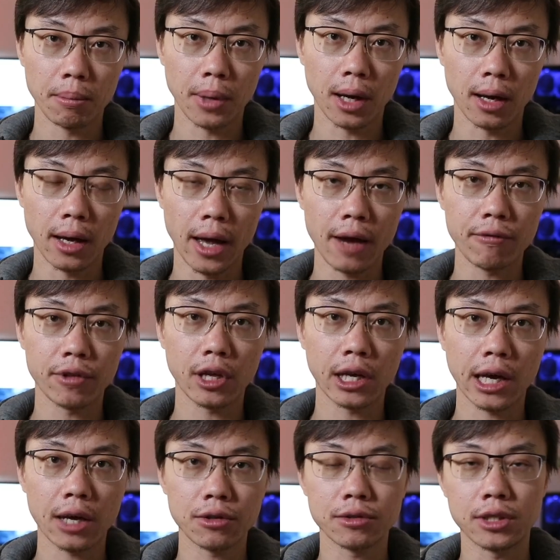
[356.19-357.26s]
but
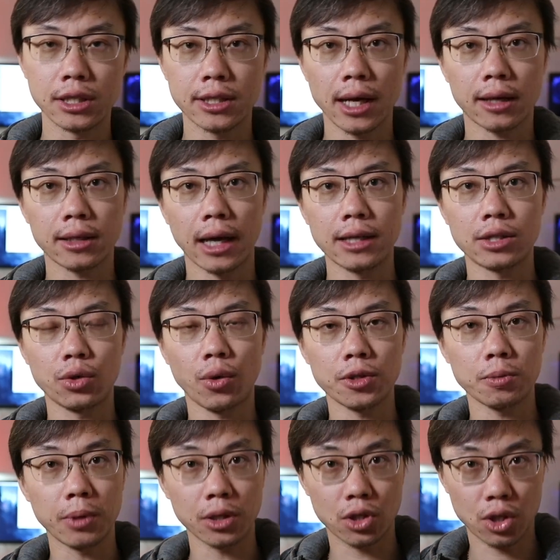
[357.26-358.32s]
everything else detected as
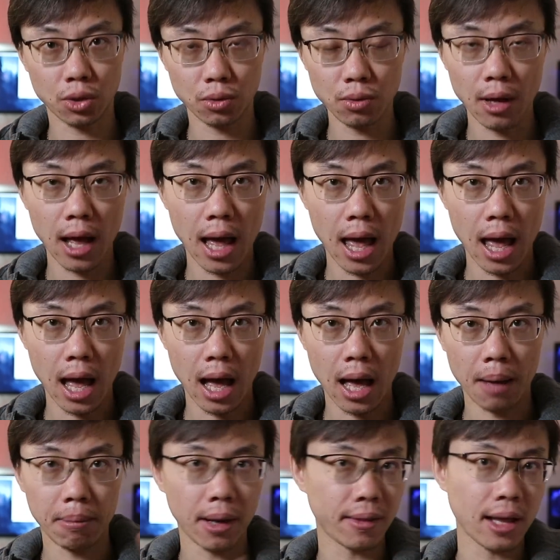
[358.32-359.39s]
USB 2.
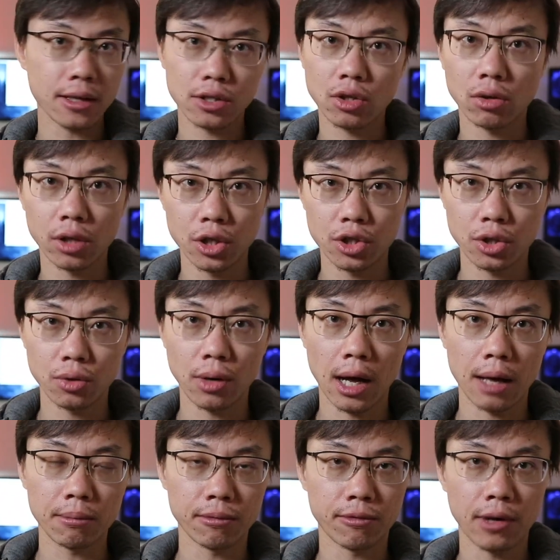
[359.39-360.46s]
Uh, but that's not the issue.
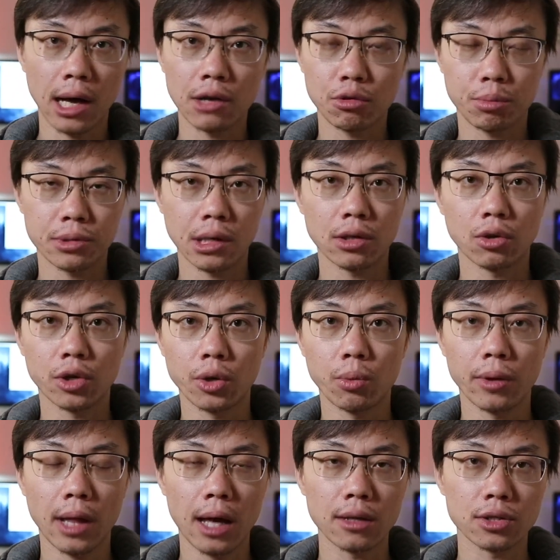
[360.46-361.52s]
I'm 100% okay
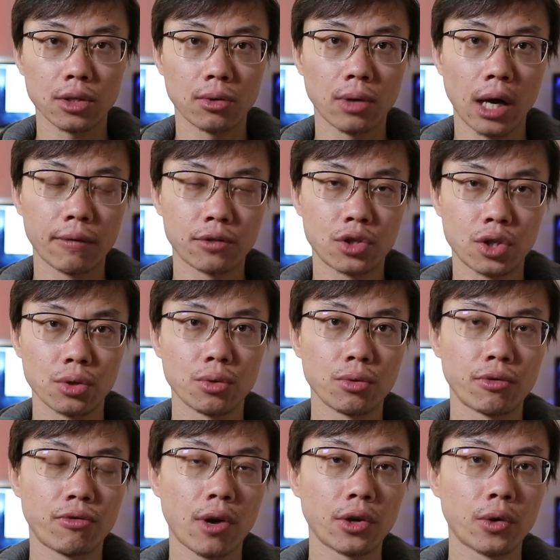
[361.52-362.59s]
with that. So I have
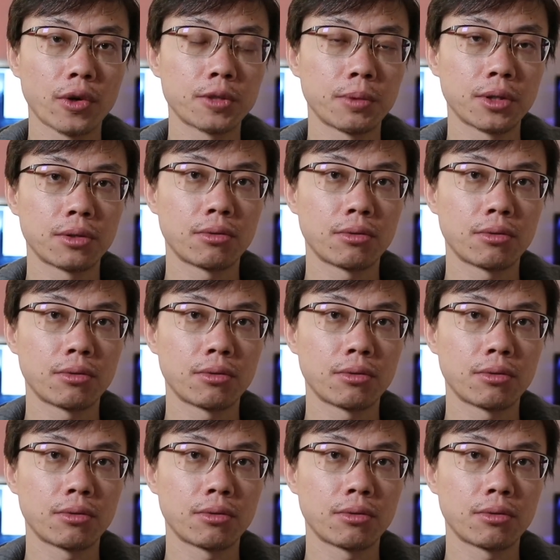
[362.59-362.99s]
two front USB